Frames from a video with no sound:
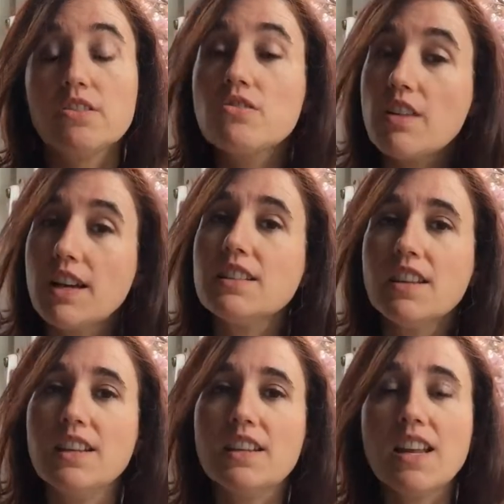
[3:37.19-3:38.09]
So that
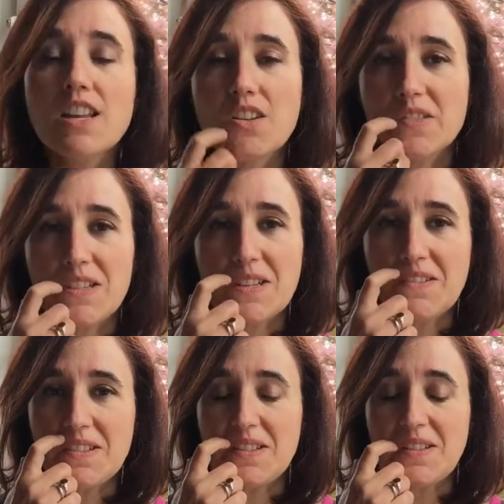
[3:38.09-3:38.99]
in and of
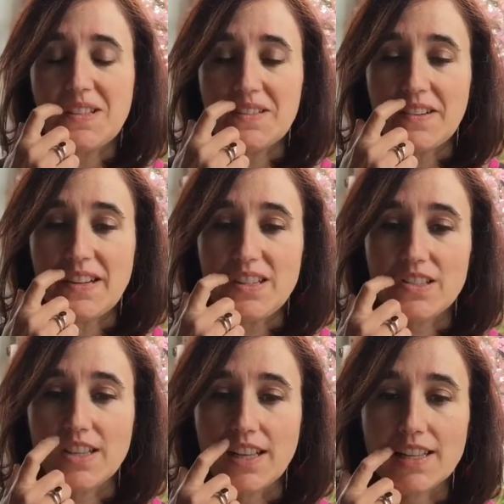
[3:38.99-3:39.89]
itself is a very
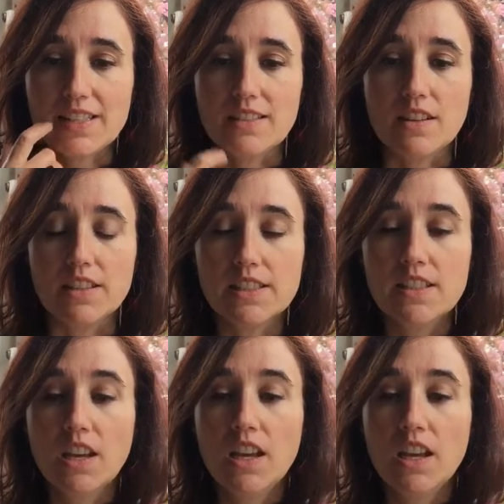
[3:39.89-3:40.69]
interesting exercise.